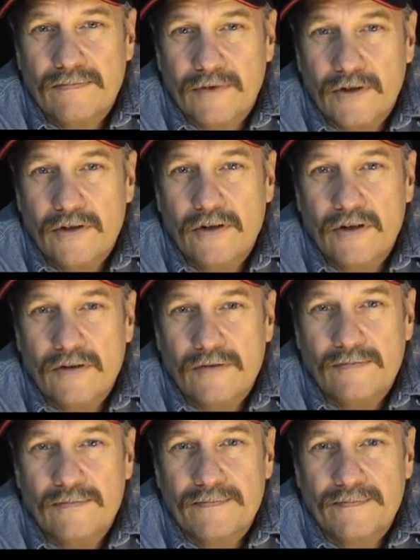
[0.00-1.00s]
Then you know.
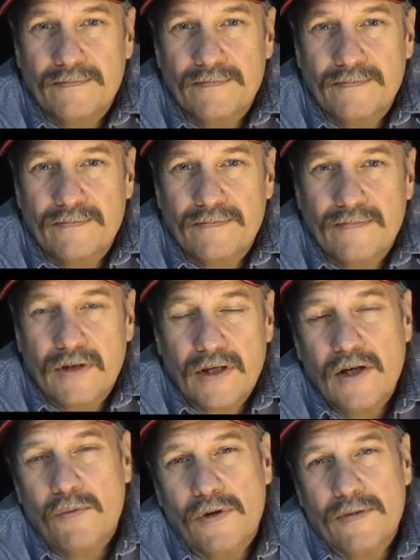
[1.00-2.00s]

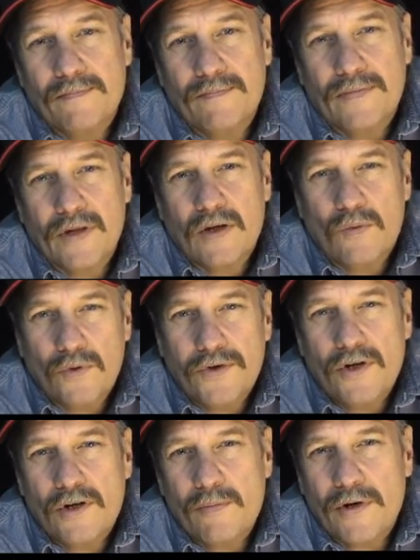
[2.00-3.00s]
Anyway, we'll
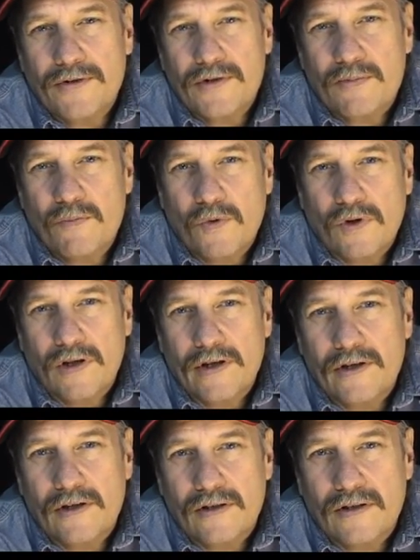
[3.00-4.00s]
talk about this more
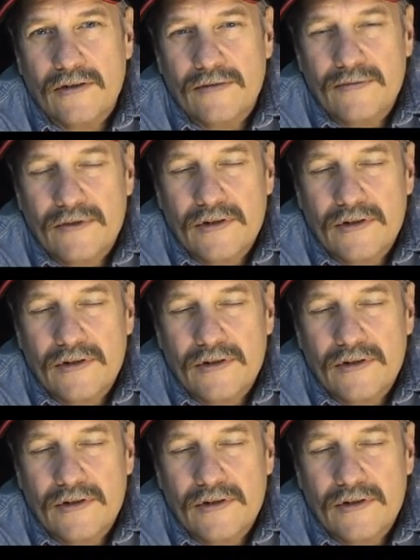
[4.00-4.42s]
later.